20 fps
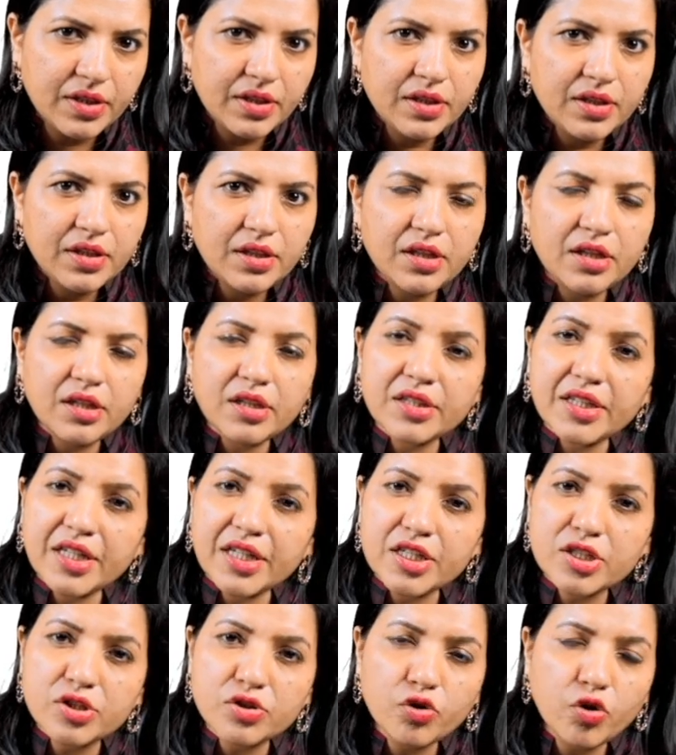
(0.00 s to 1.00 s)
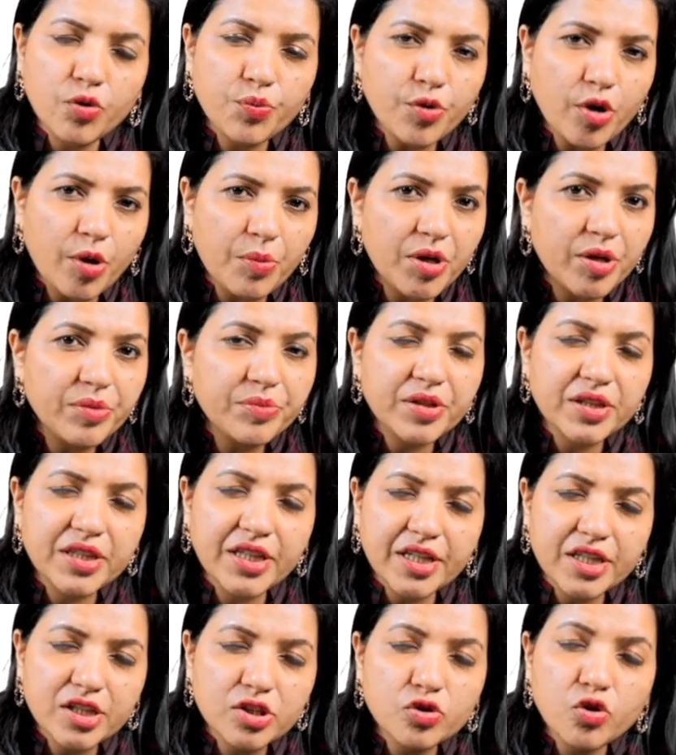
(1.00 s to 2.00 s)
There is no problem. There
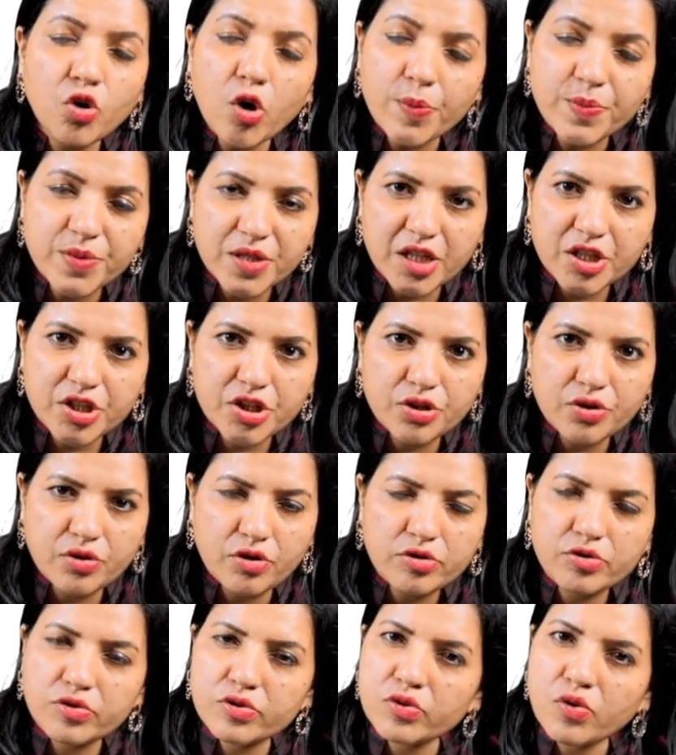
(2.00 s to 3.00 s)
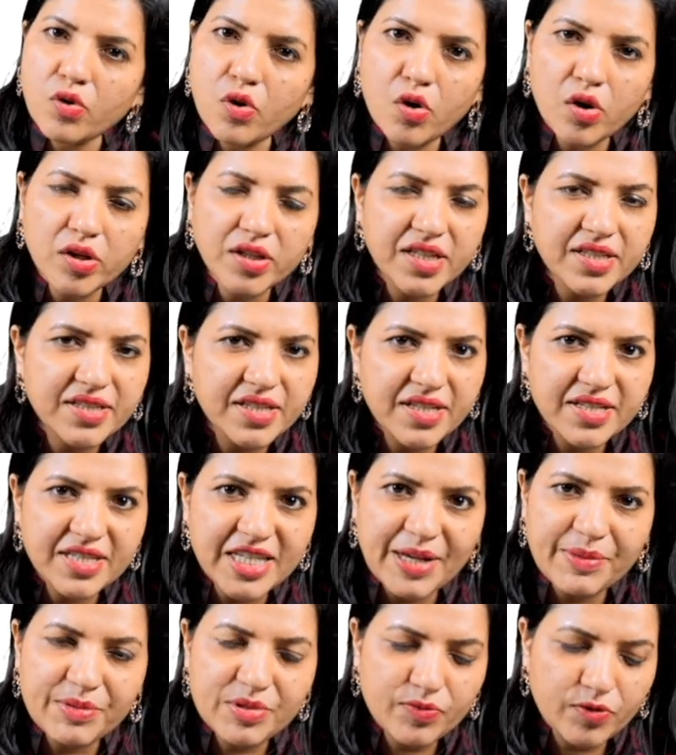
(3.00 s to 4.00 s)
is no obstruction also. So all these
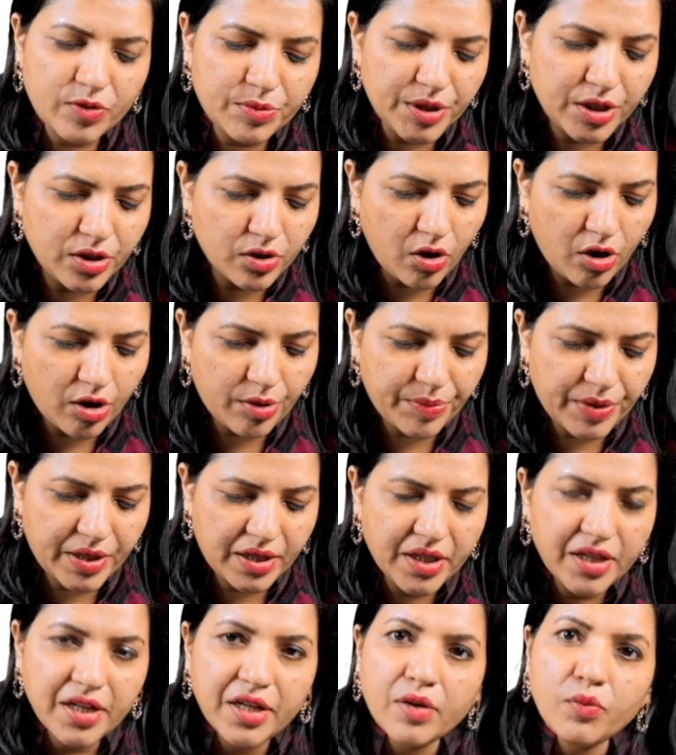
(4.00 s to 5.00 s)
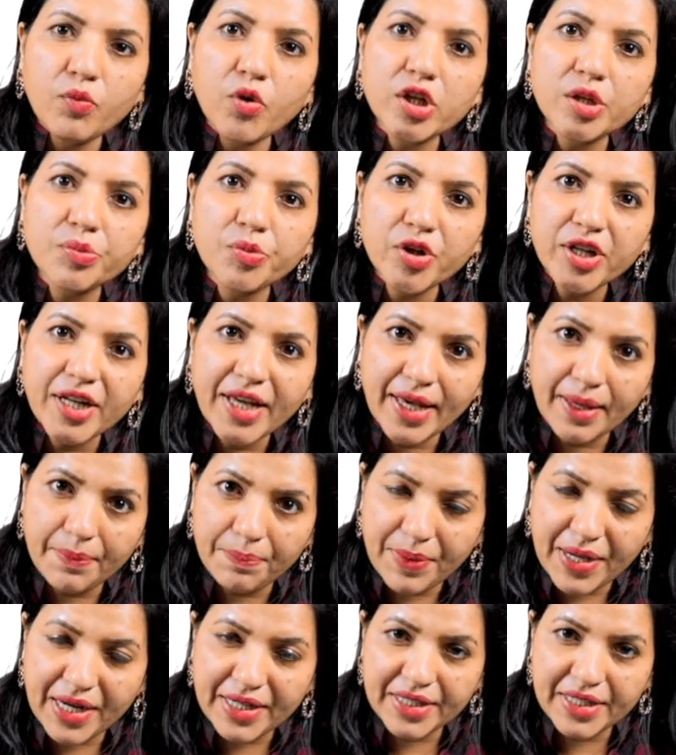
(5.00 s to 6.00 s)
enzymes will be normal. What about
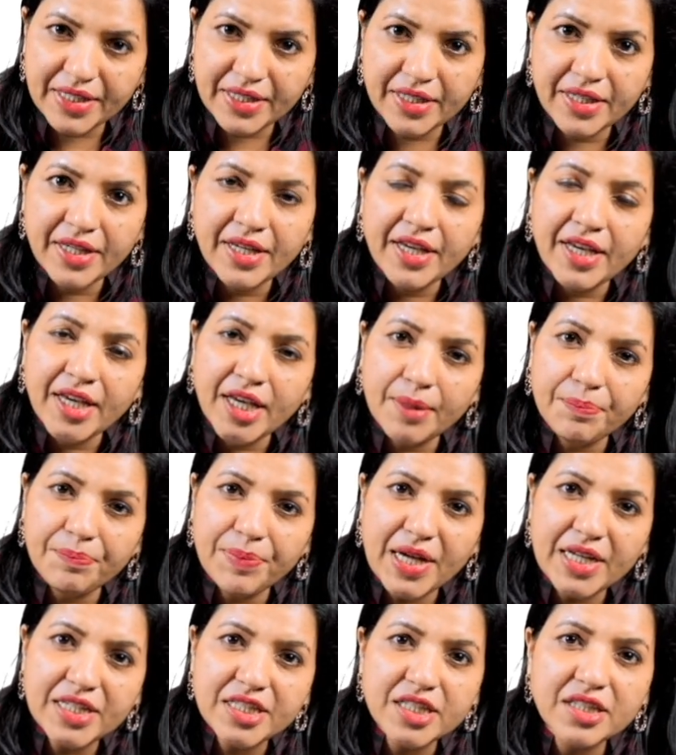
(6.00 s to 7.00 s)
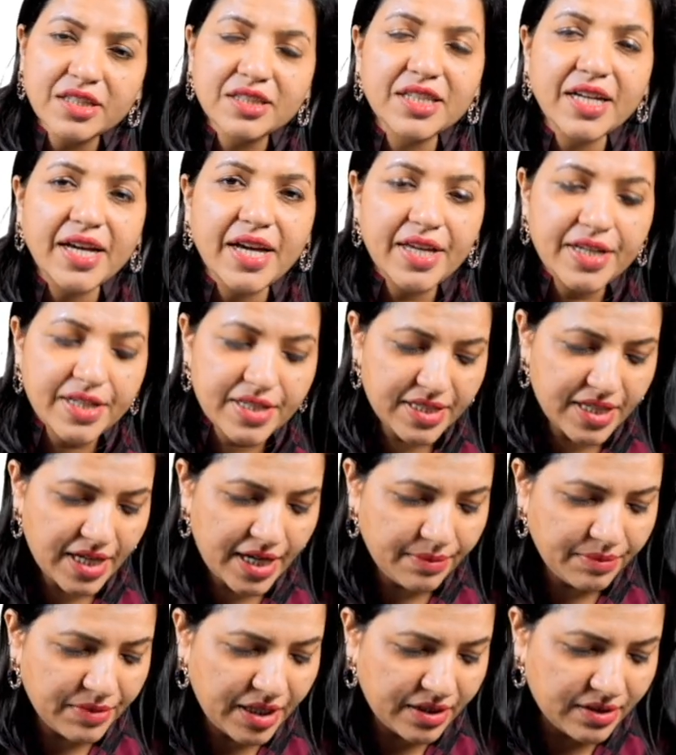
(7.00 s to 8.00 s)
hepatic? Hepatic, the
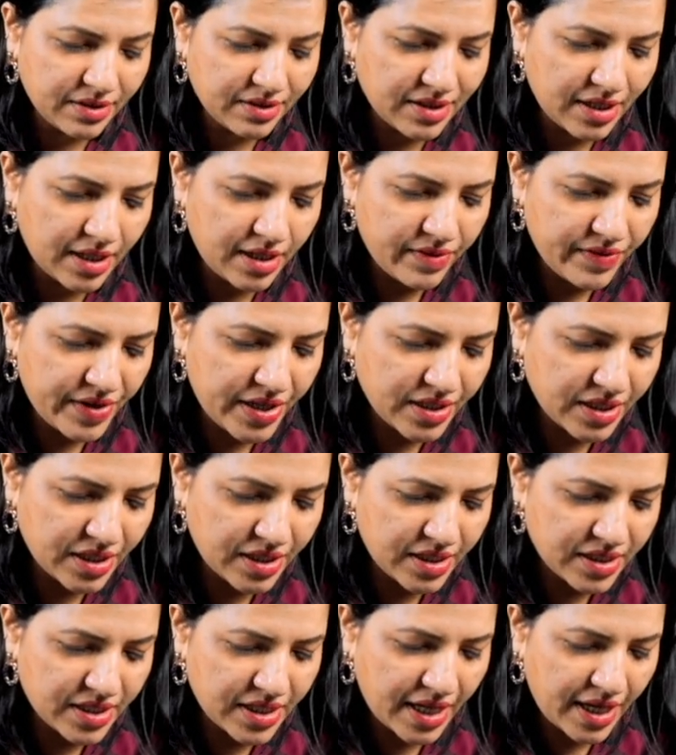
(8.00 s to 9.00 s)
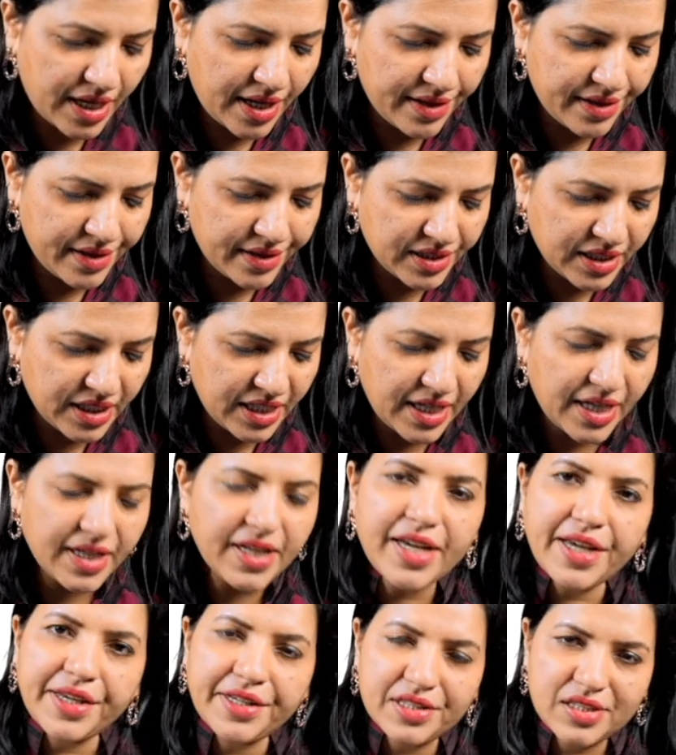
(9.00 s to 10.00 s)
enzyme that is elevated is ALT and
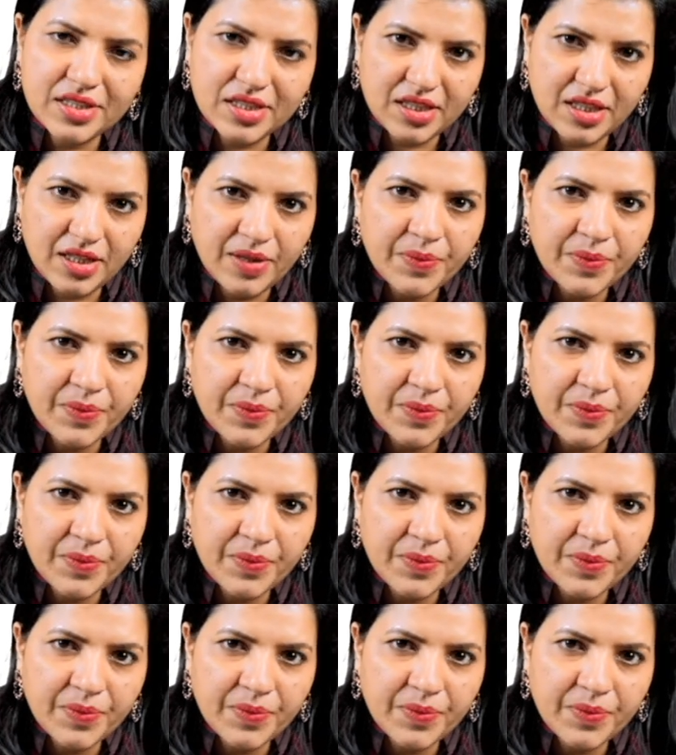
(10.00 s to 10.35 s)
AST.